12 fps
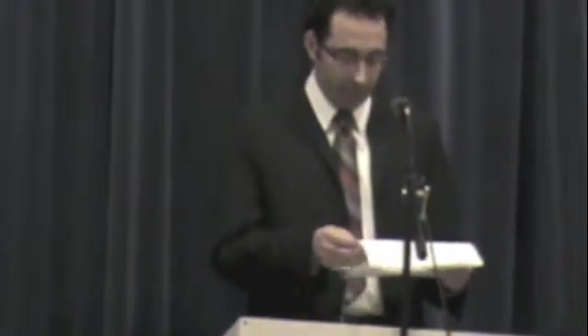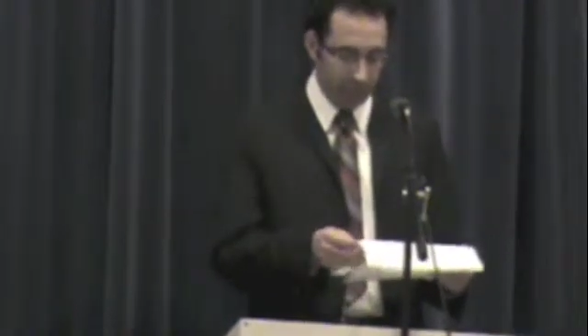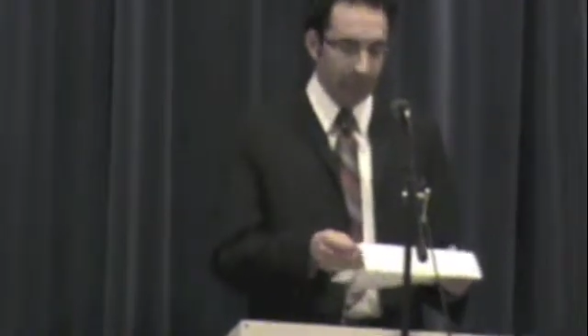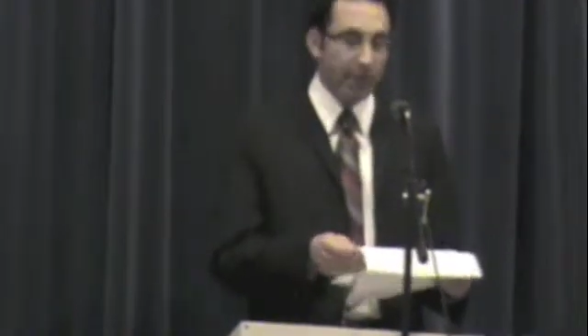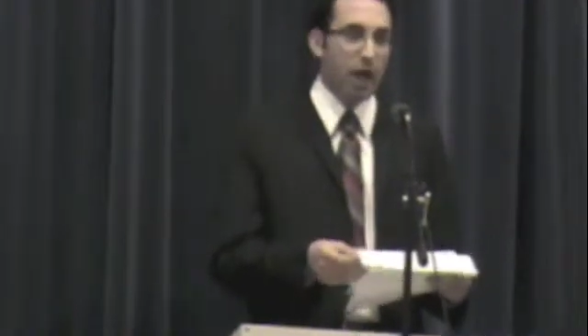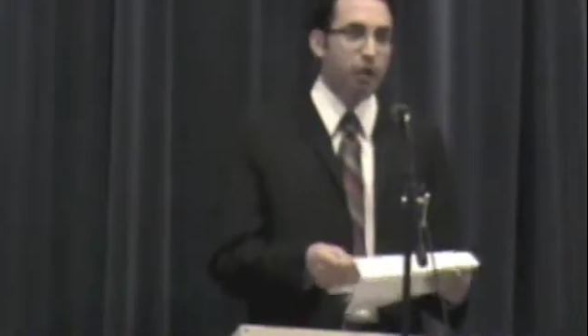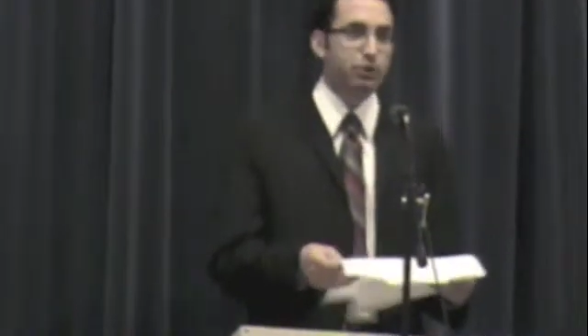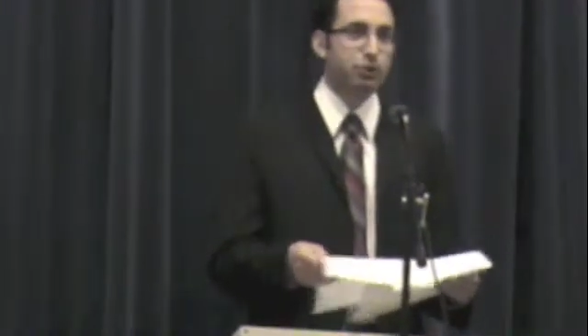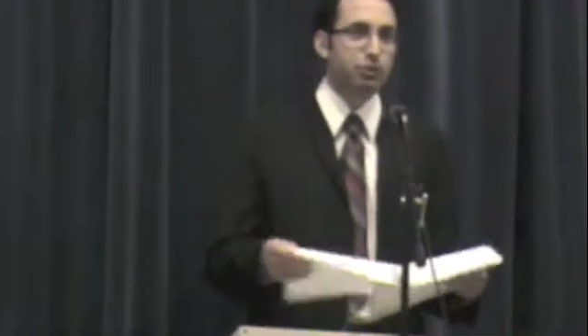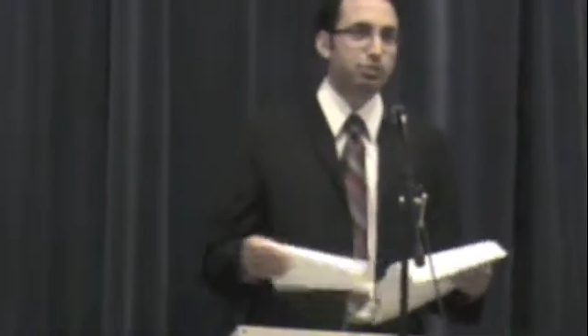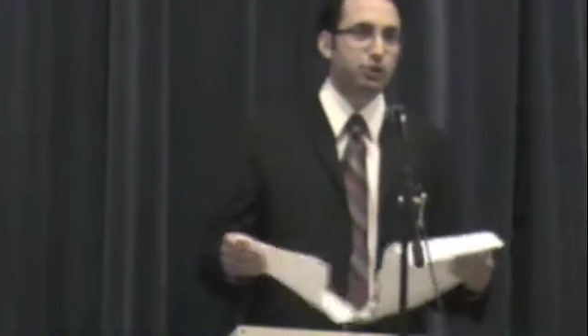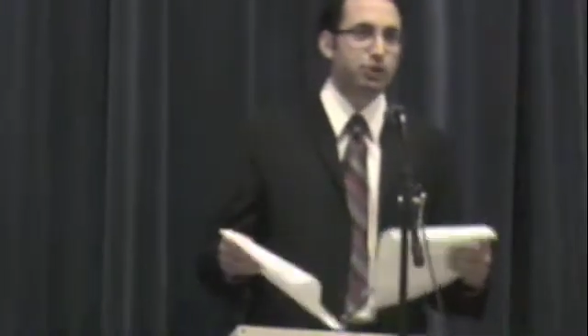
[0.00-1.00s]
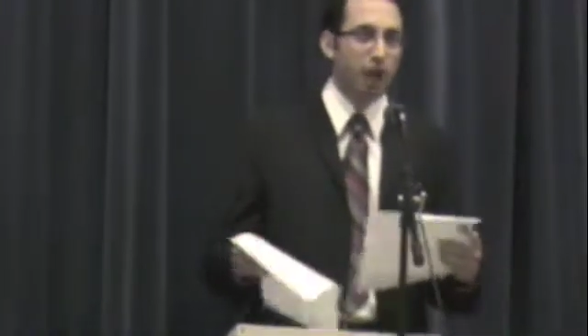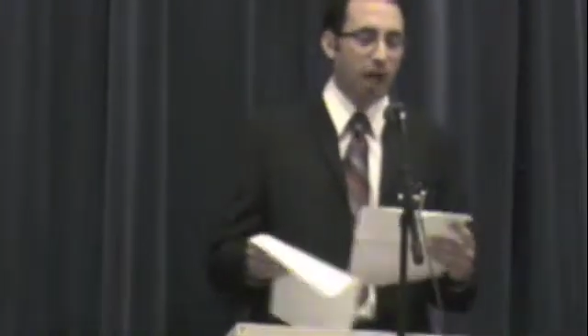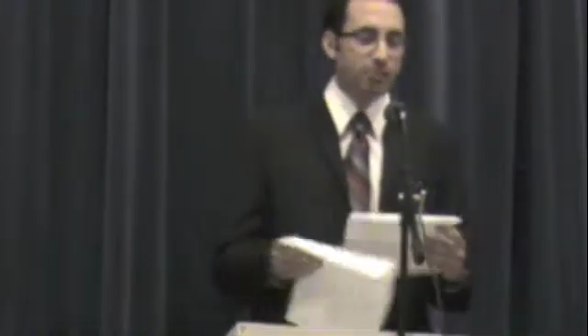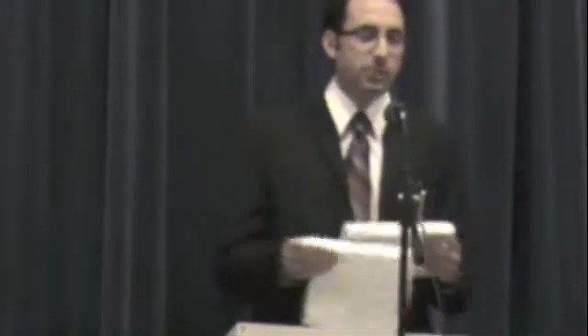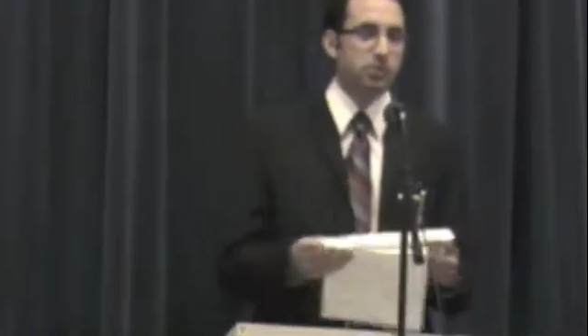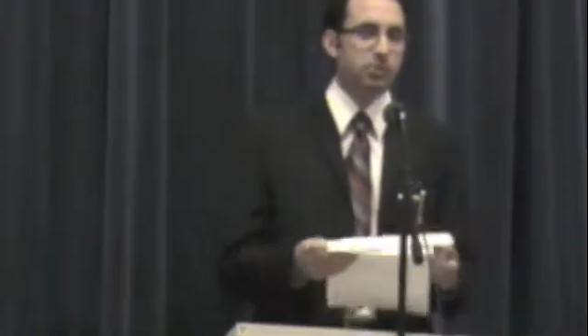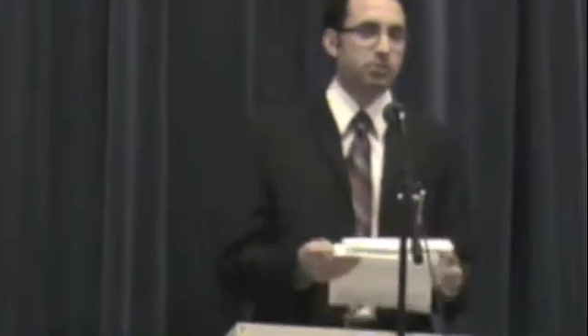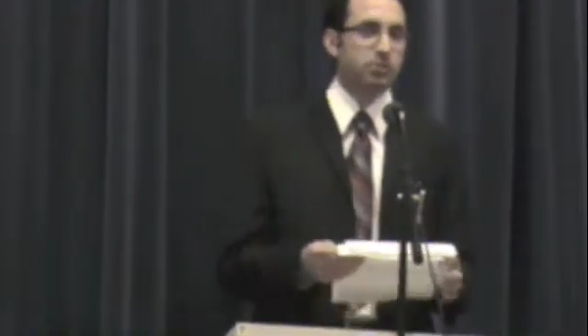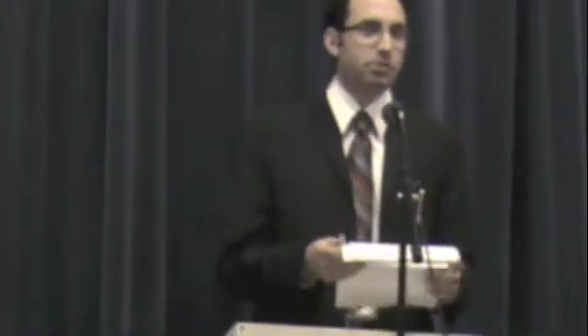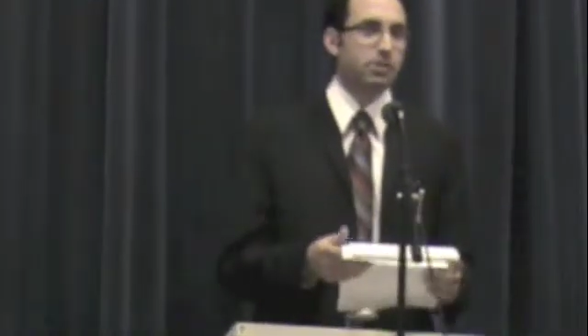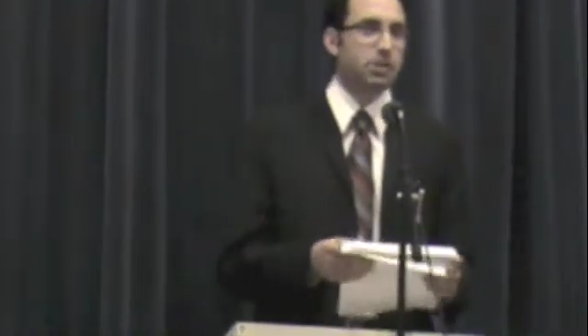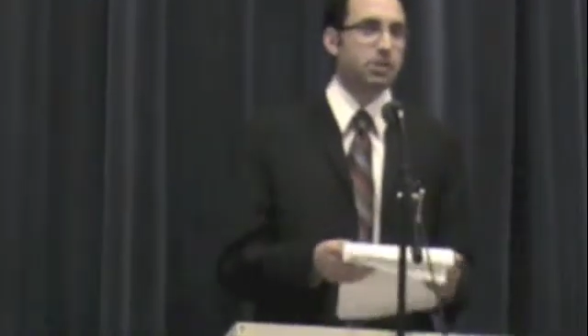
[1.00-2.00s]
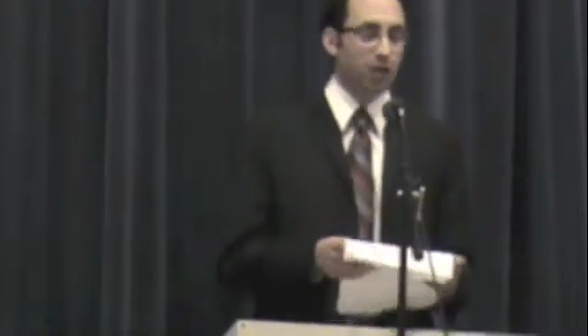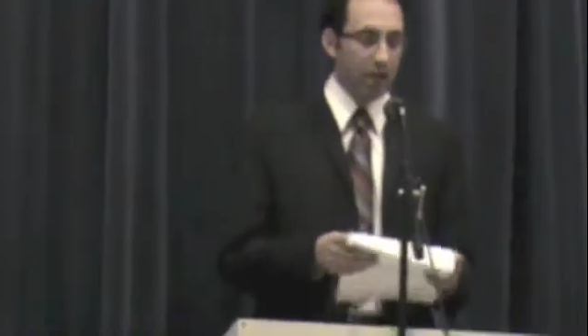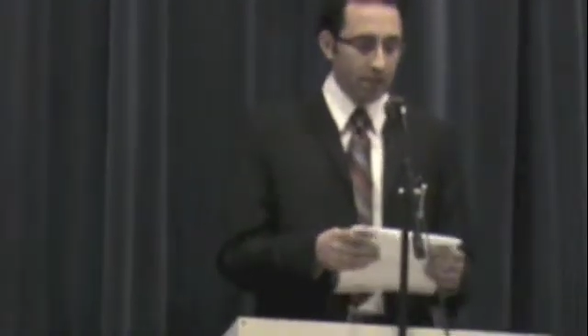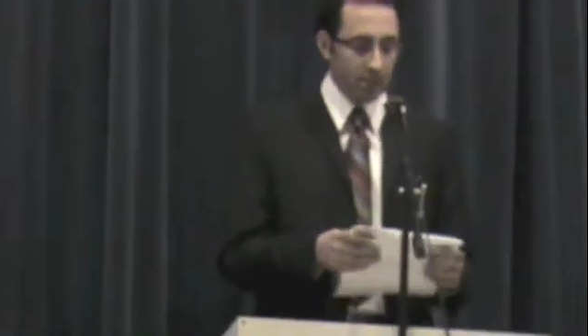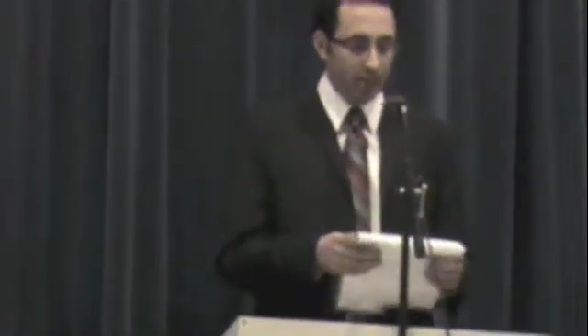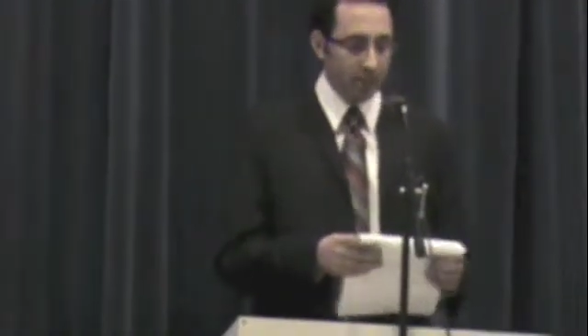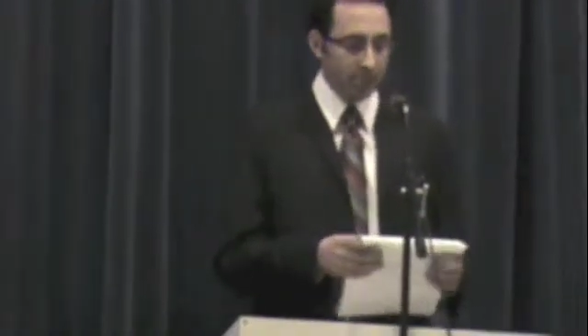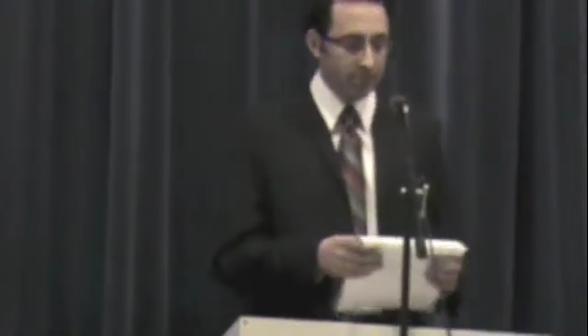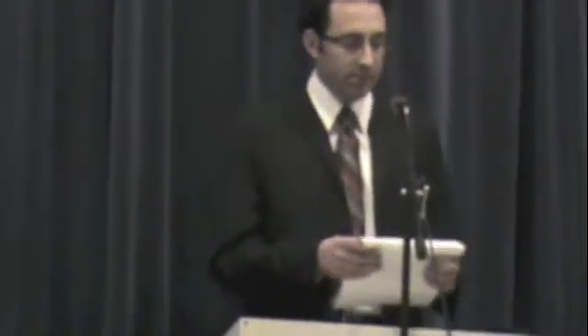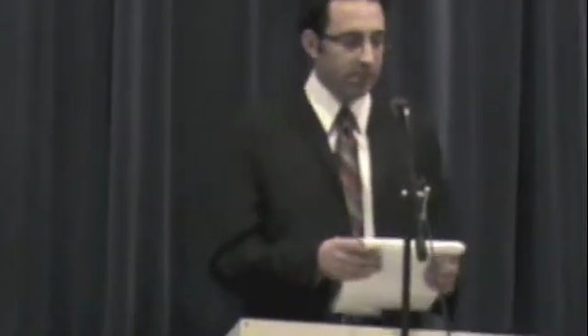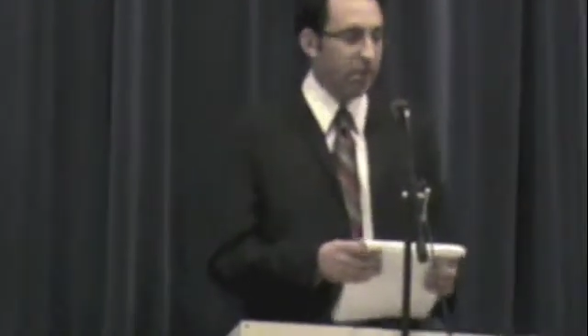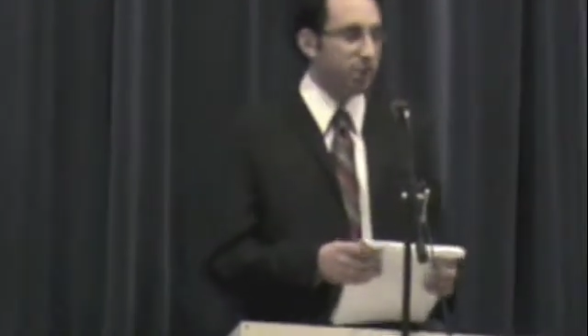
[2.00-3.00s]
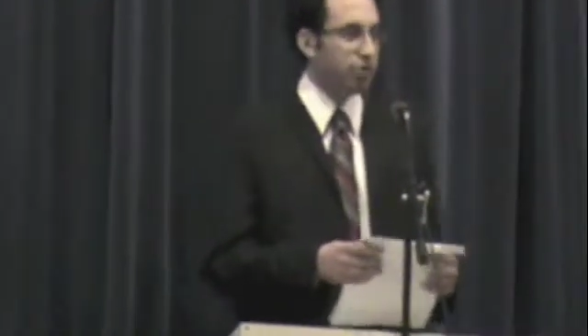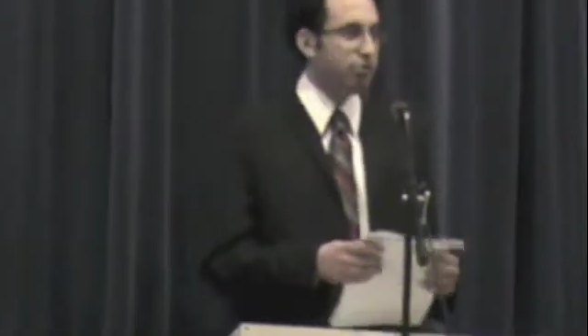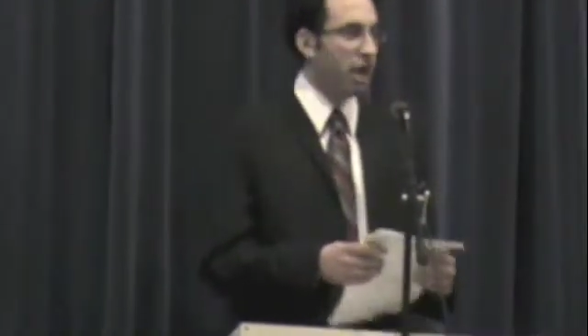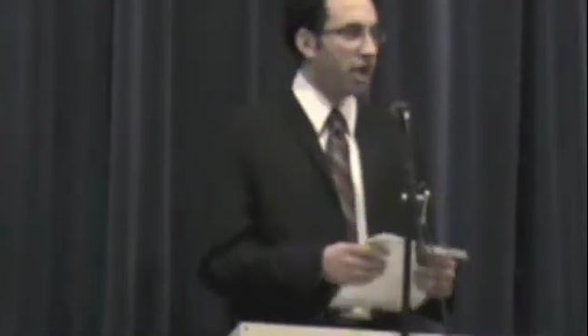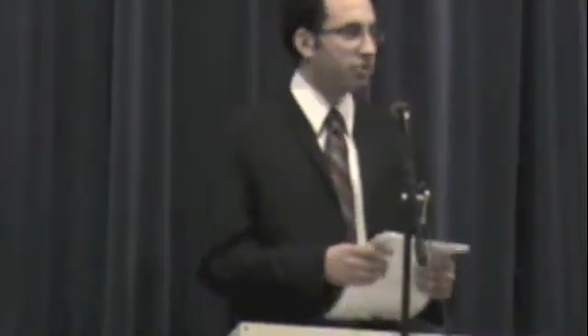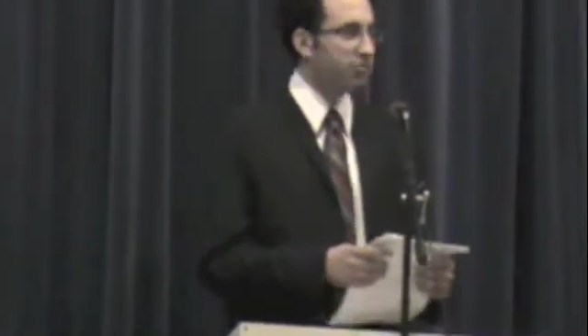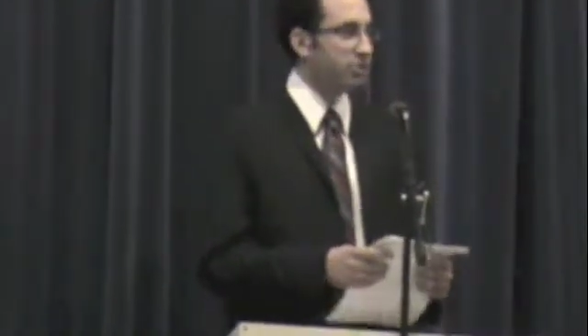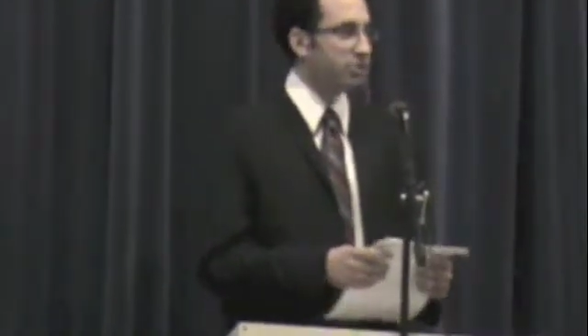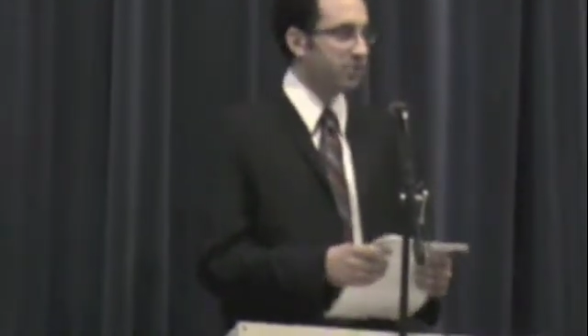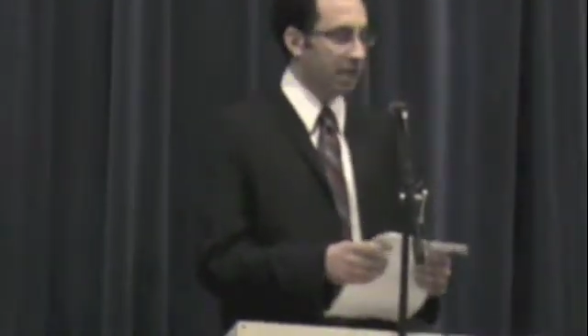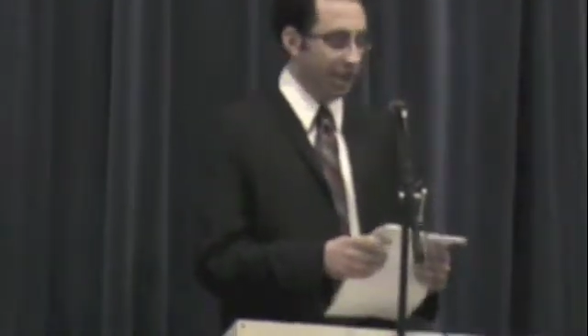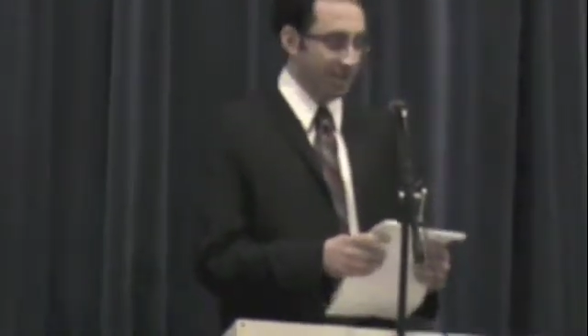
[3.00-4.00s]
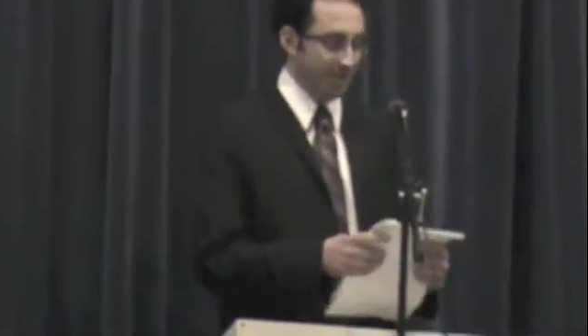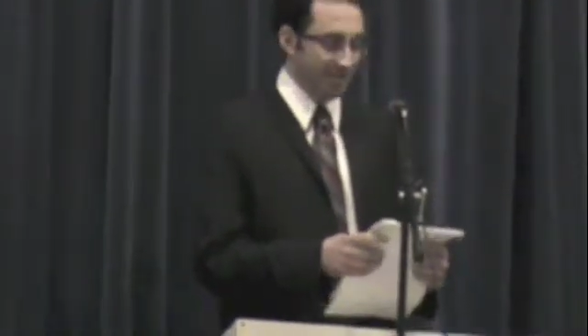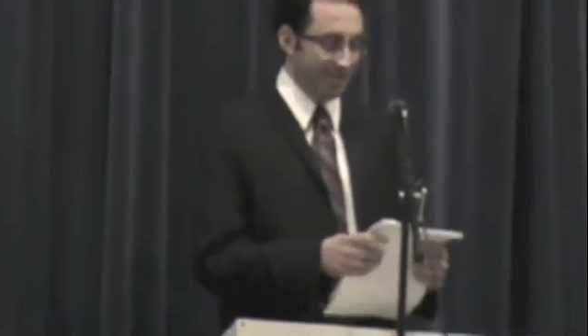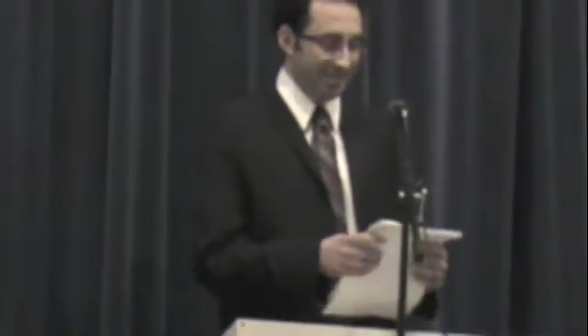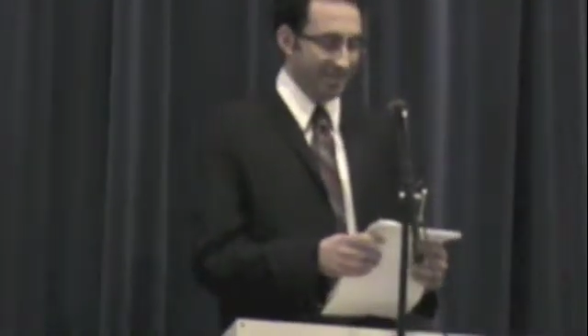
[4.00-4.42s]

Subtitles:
and encountered numerous obstacles: the Cyclops, the Wrath of Poseidon,